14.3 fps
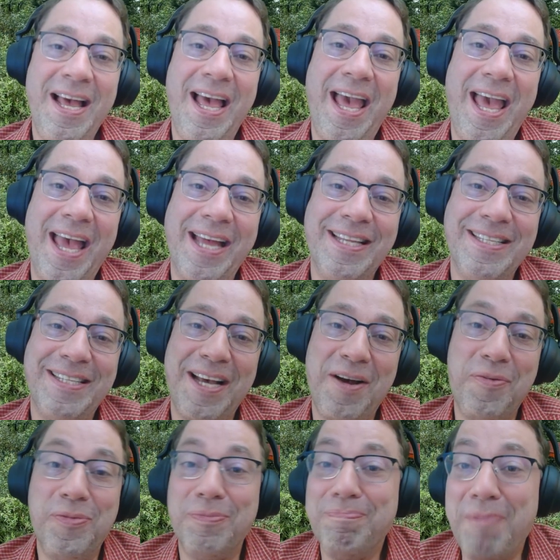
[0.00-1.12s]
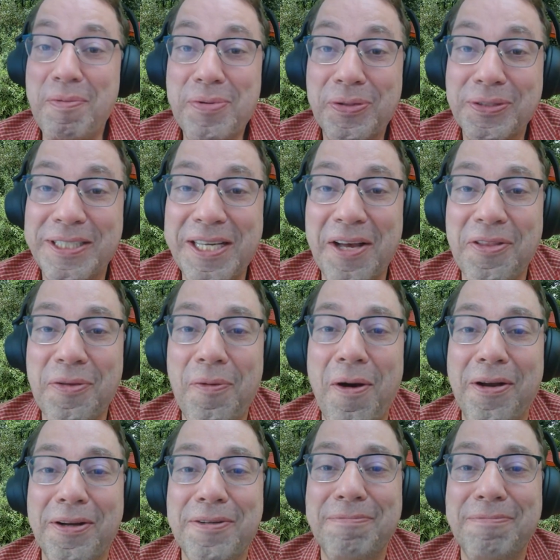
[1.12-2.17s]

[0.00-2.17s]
And maybe we'll see you on the water.